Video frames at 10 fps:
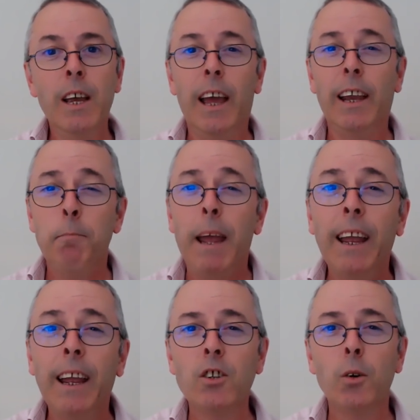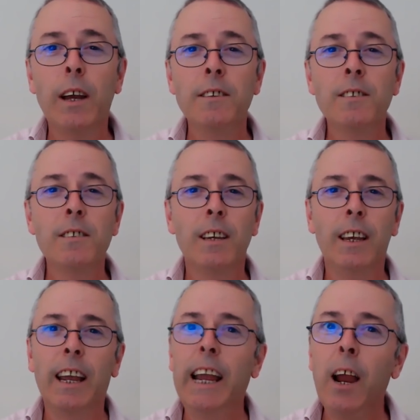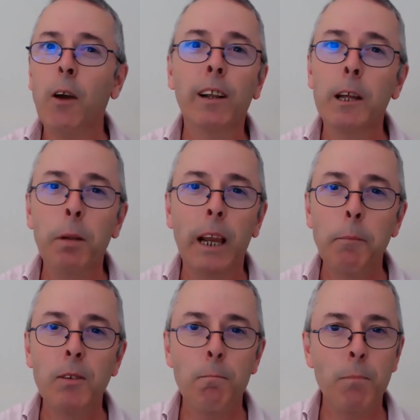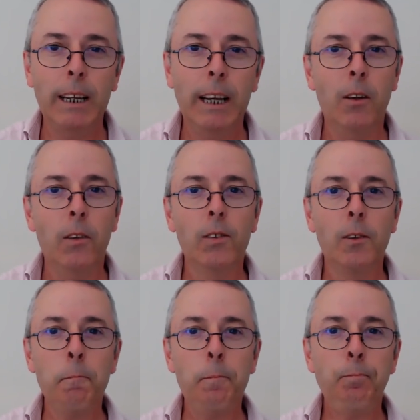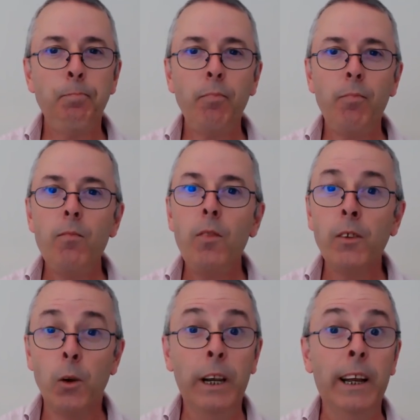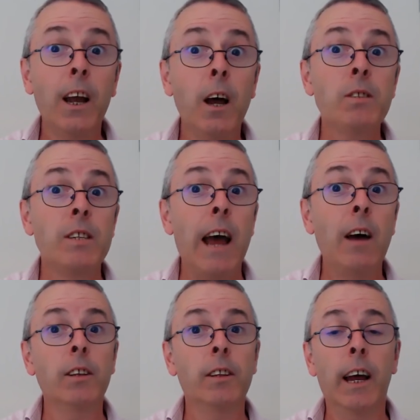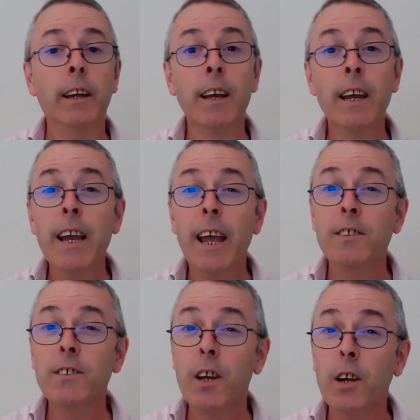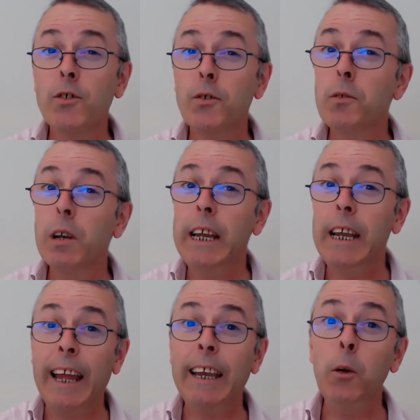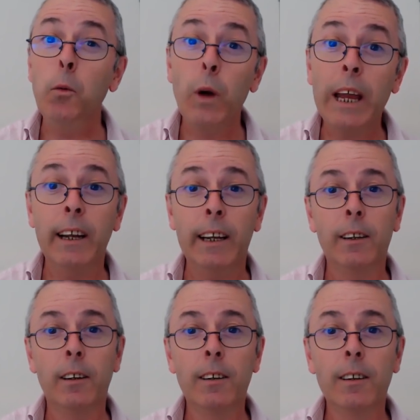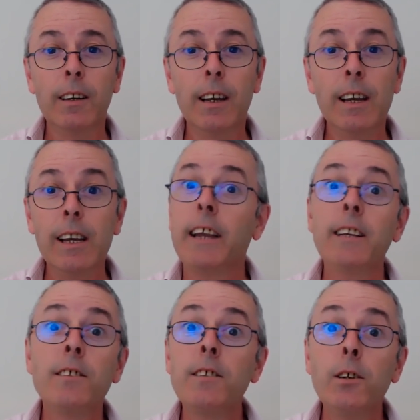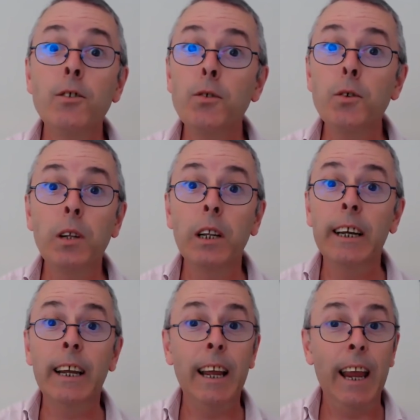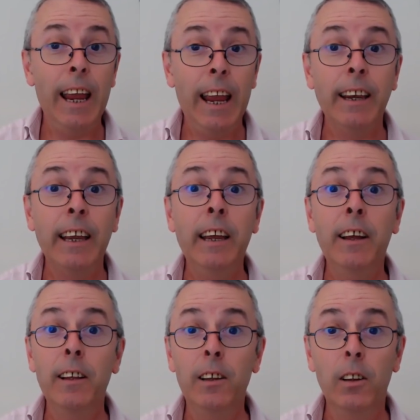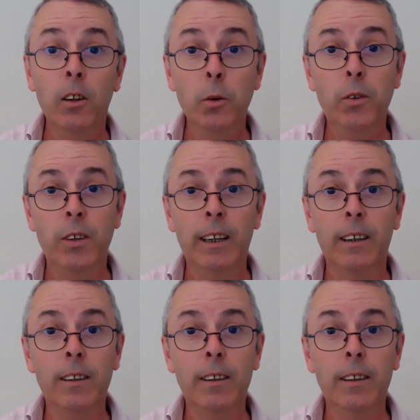And in making a choice, you can't really blame somebody else. So when it comes down to that, is there truly any winning? And is there truly any losing?